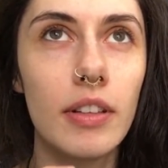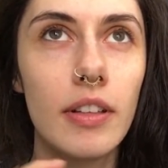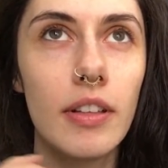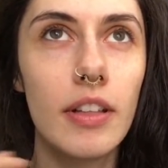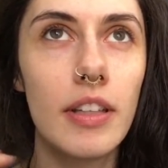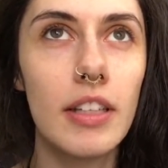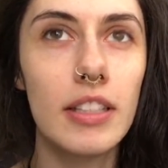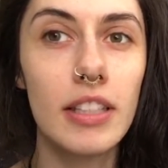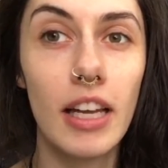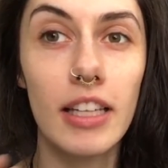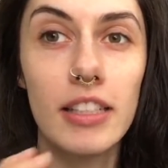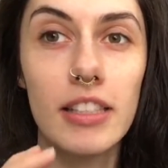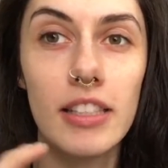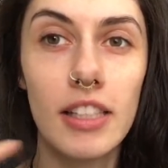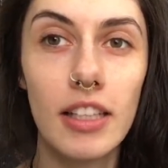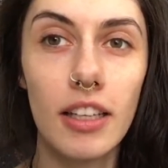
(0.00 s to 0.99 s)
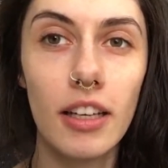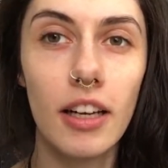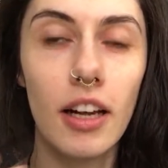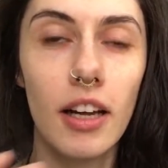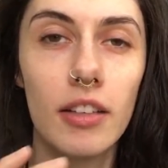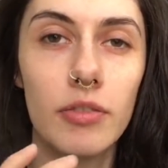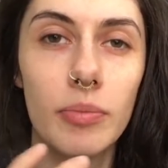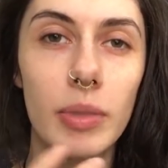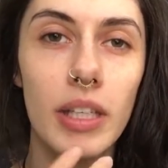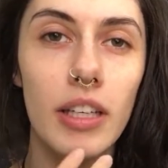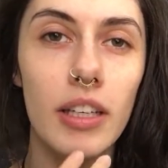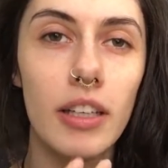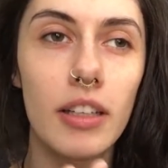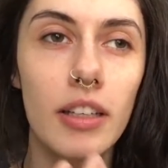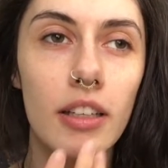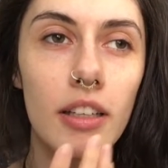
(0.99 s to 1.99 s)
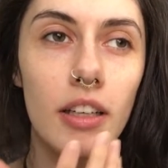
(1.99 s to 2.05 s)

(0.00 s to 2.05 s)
this idea of being